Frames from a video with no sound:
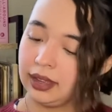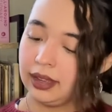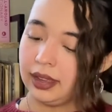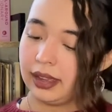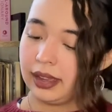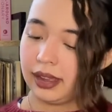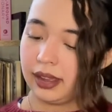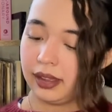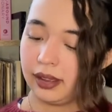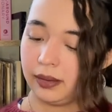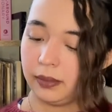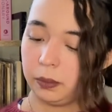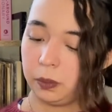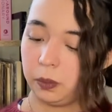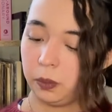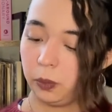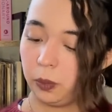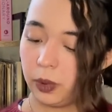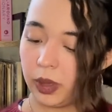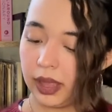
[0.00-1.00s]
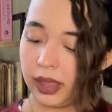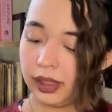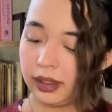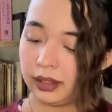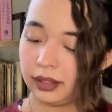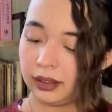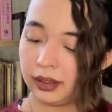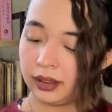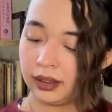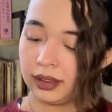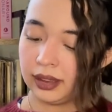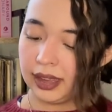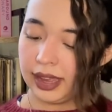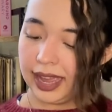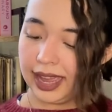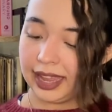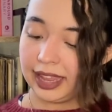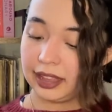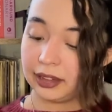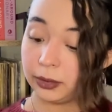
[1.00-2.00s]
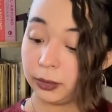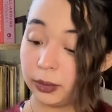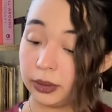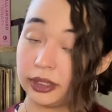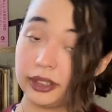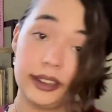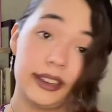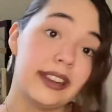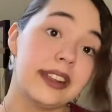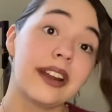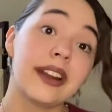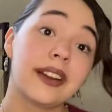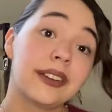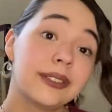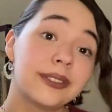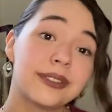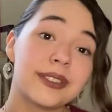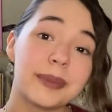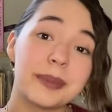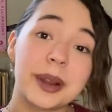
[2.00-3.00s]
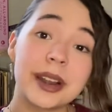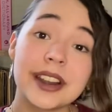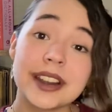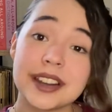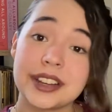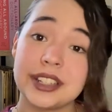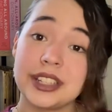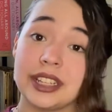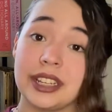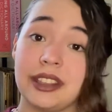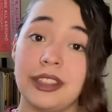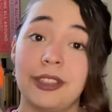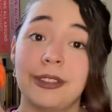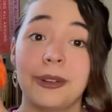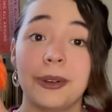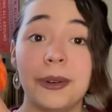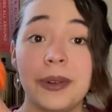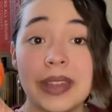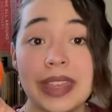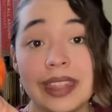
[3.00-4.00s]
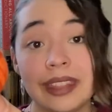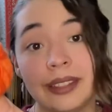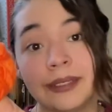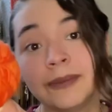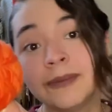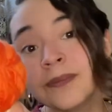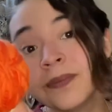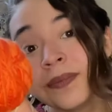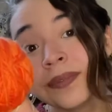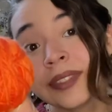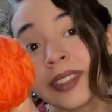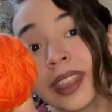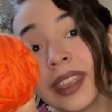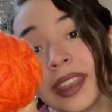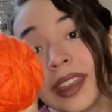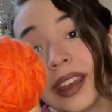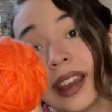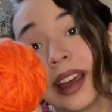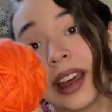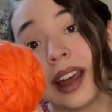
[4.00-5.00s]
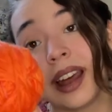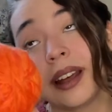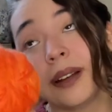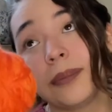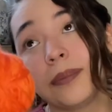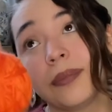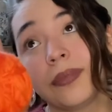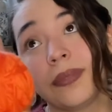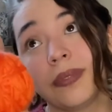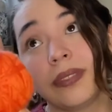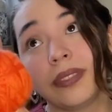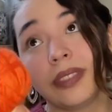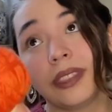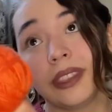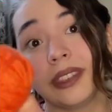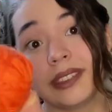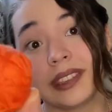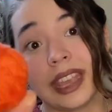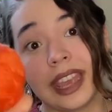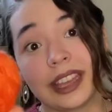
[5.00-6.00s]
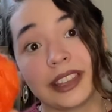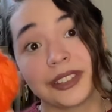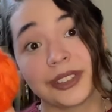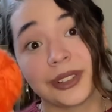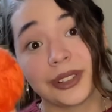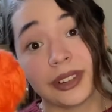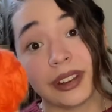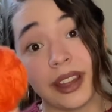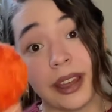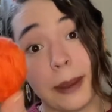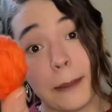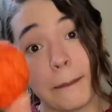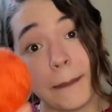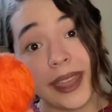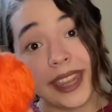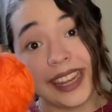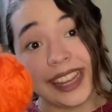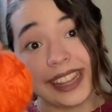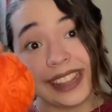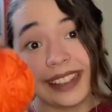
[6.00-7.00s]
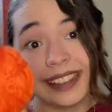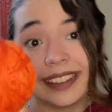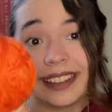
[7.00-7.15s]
Um, when I had ordered yarn from her, she threw in um, this extra mini